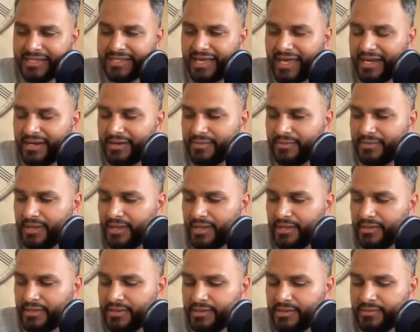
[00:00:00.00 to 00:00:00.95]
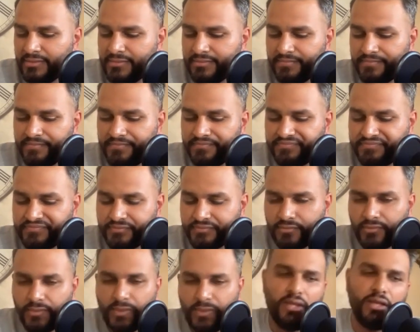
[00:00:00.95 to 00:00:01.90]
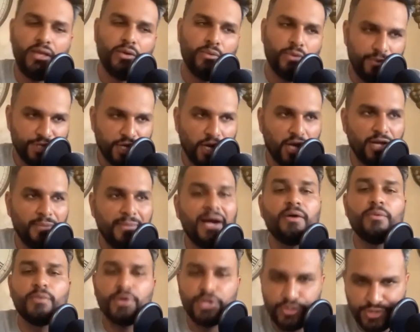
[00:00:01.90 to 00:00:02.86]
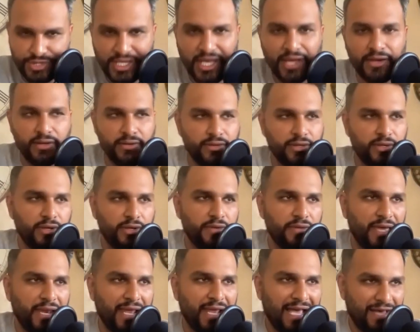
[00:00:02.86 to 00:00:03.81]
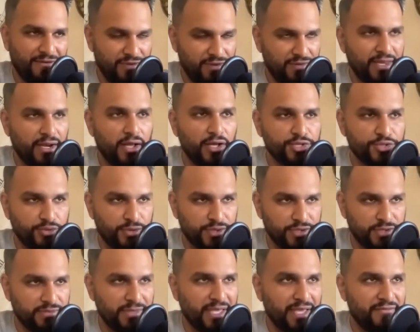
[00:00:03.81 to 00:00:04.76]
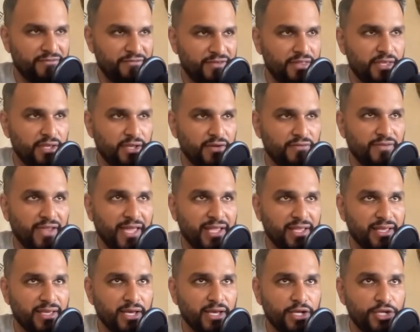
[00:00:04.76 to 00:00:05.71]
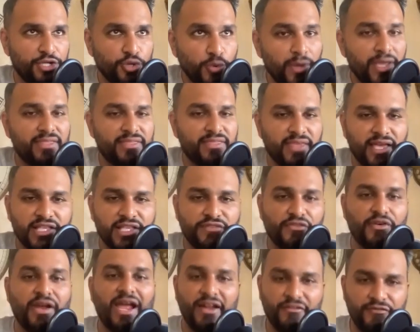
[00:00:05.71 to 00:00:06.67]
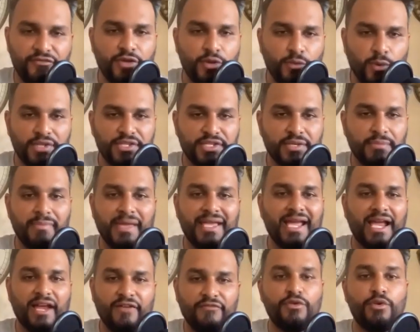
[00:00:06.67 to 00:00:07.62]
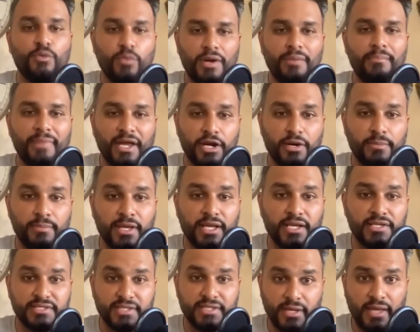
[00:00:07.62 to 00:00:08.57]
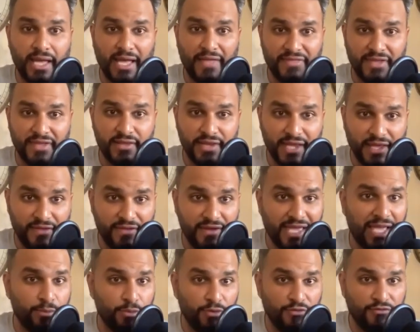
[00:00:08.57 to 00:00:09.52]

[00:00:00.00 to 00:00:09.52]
that in when we talk about, when you said that having that altruism, that feeling of like doing things for everyone to make everyone better, because at the end of the day, the game will